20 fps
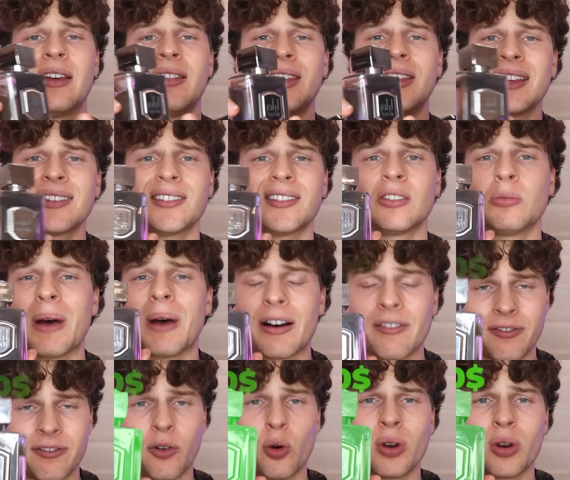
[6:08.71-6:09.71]
This is
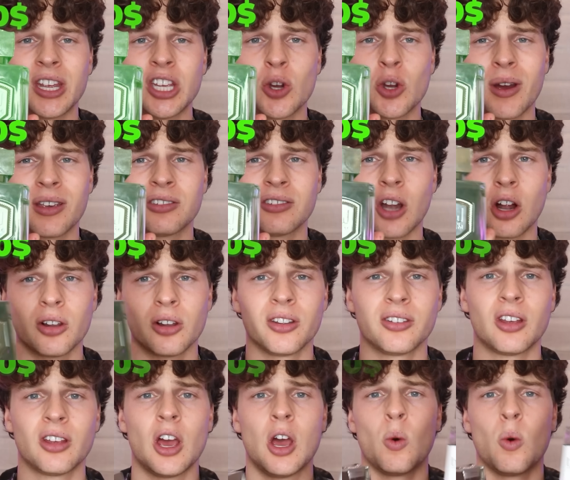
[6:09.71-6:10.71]
about
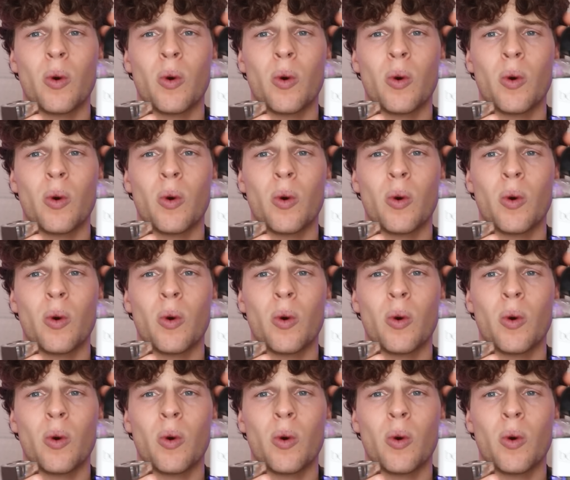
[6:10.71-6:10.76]
$40,